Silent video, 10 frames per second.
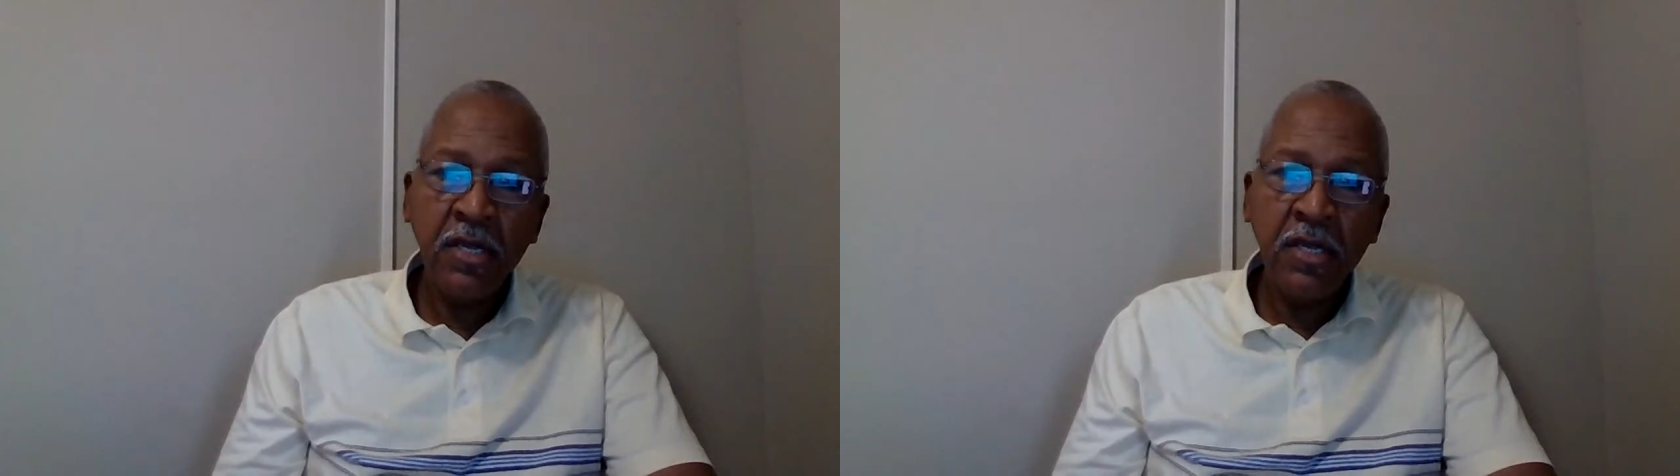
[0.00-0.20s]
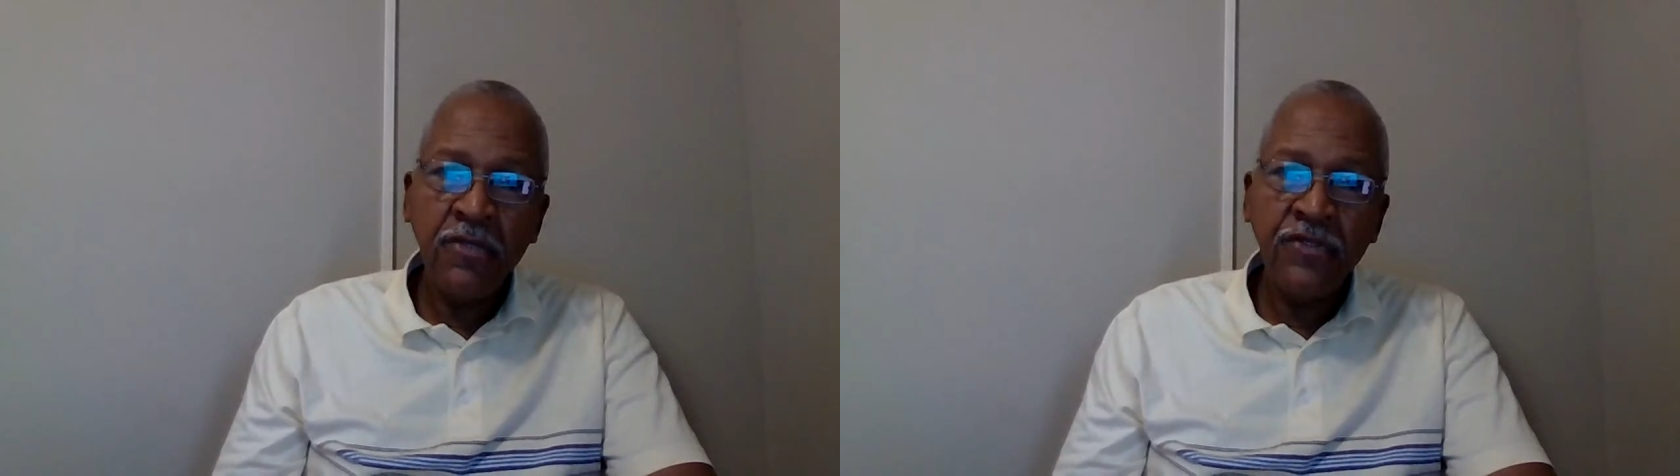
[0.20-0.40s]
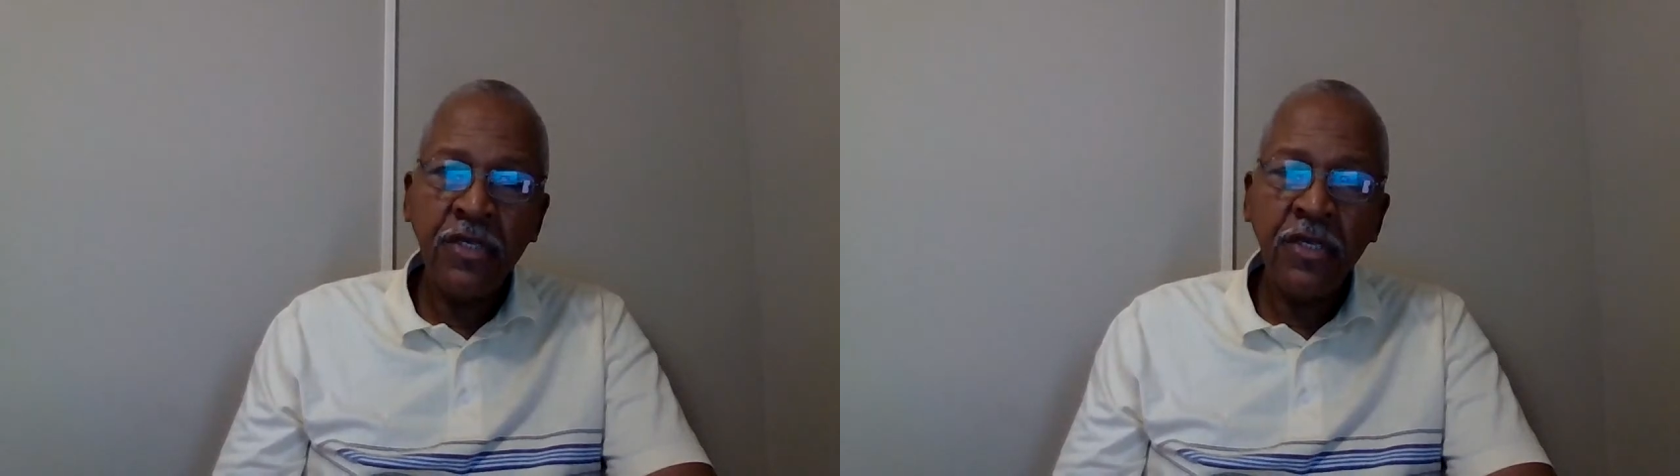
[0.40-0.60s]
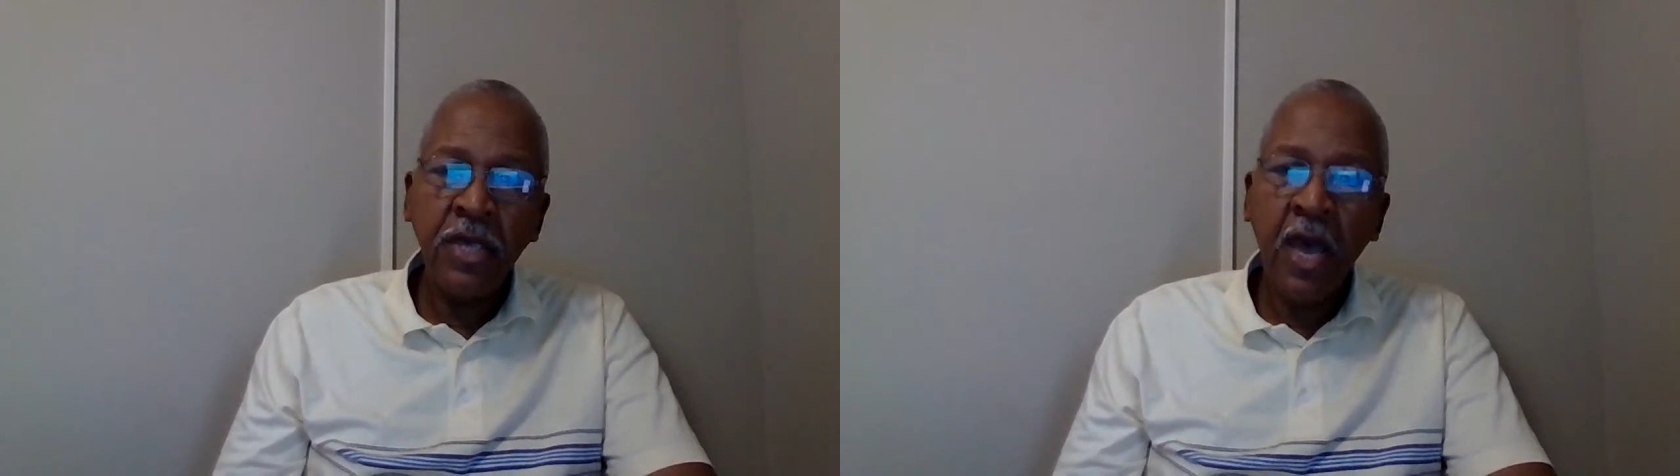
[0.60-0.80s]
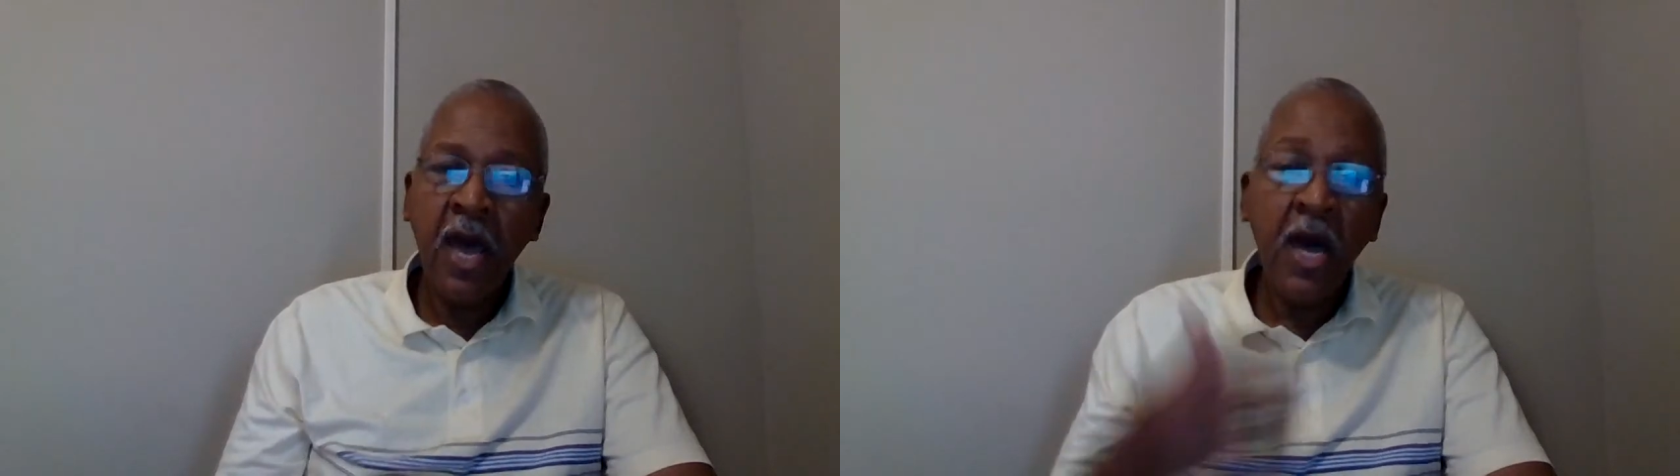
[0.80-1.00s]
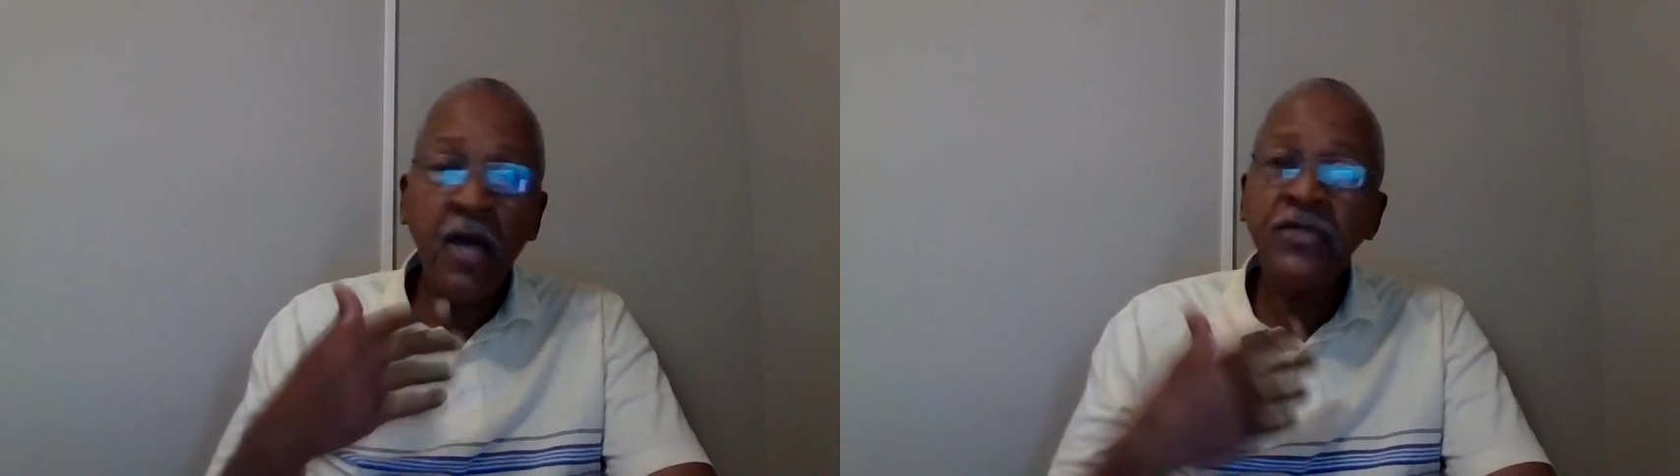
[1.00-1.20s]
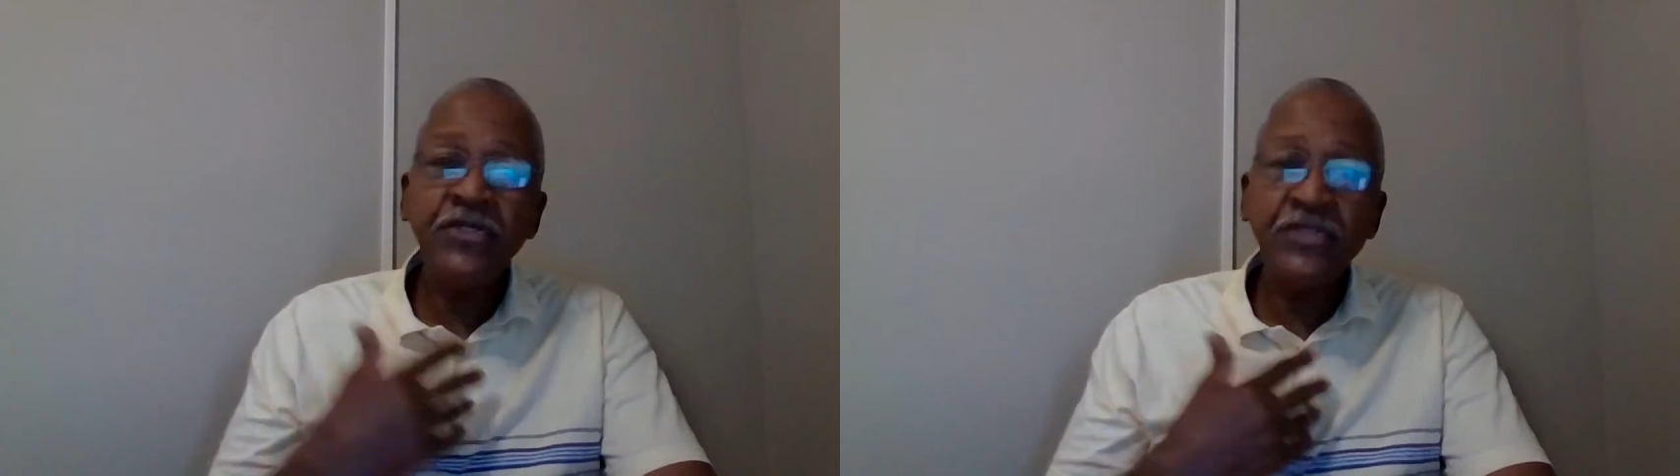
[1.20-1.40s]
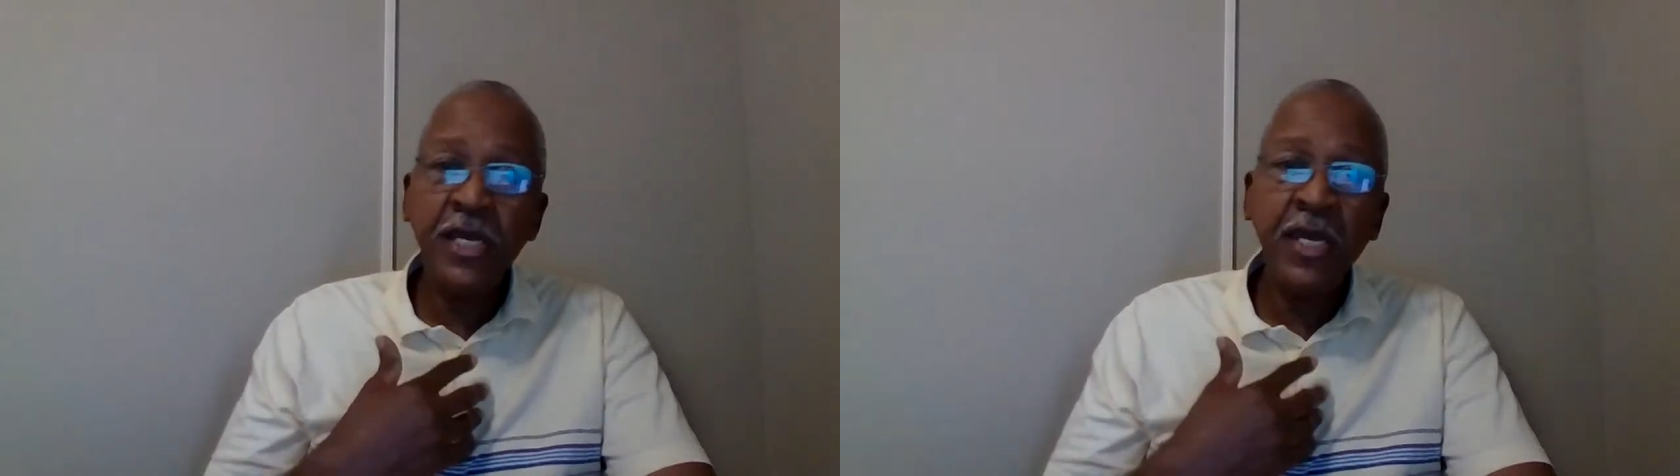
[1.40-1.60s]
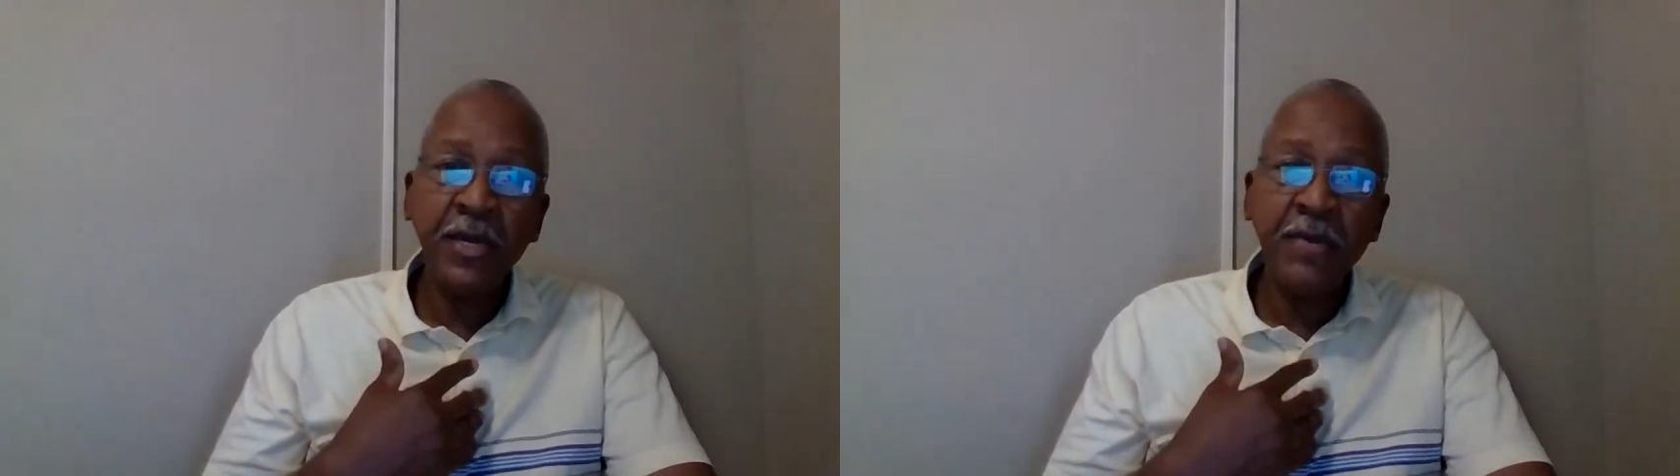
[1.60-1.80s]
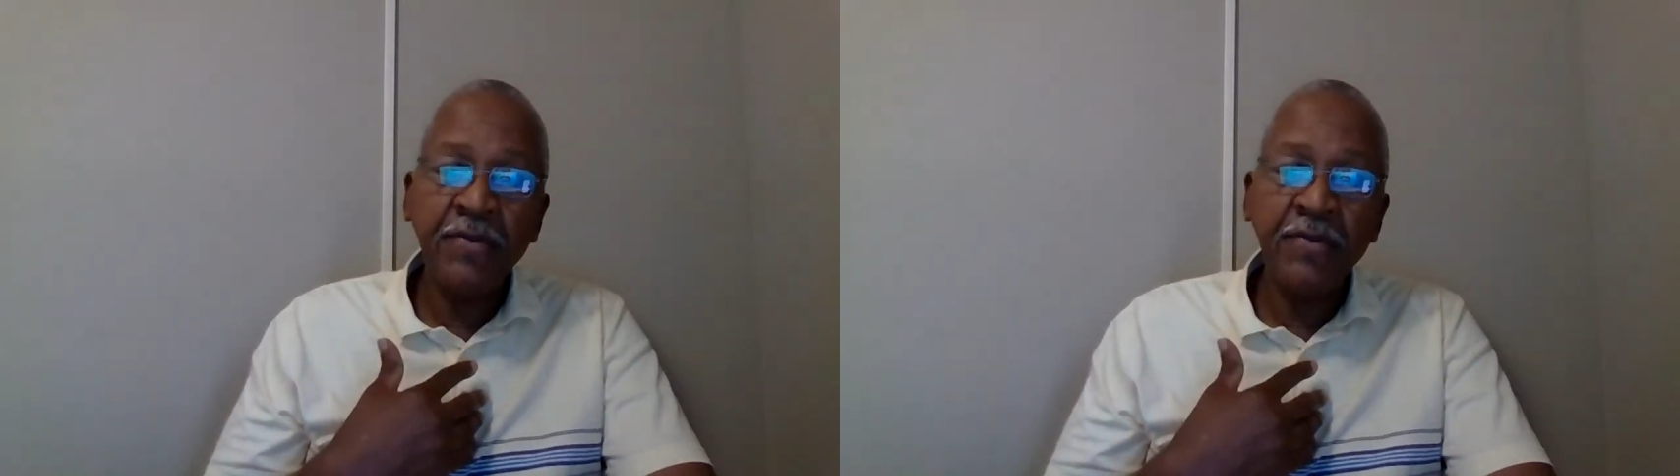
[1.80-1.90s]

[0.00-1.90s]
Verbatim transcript: See, I understand